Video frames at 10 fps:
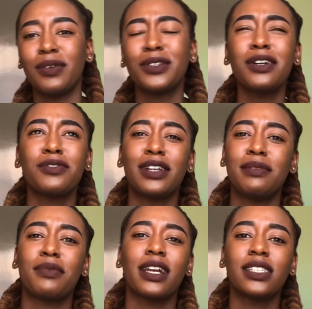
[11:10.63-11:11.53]
Well, not
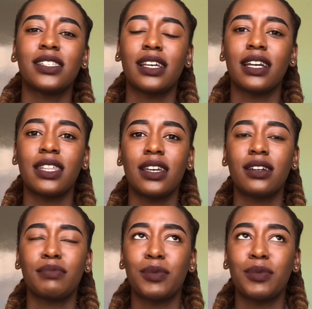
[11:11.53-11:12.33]
really practicing. I think